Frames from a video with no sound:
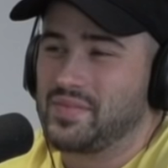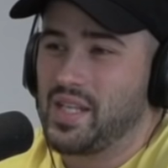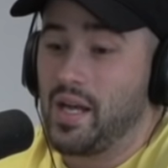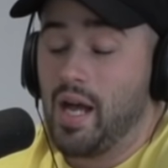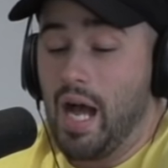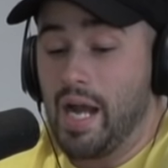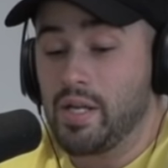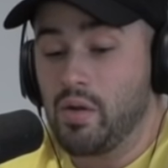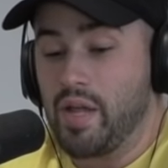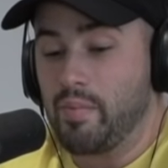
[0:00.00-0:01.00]
Yeah. I
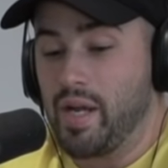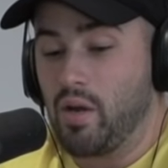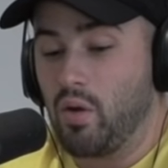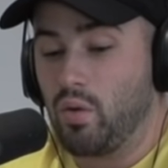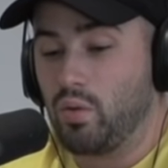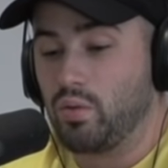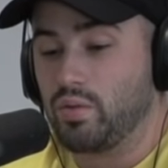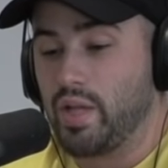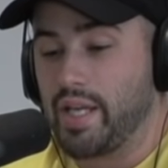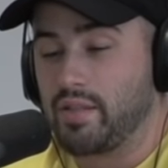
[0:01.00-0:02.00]
know that my
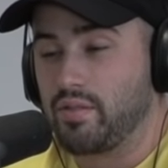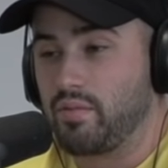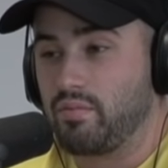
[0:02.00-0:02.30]
whole, like,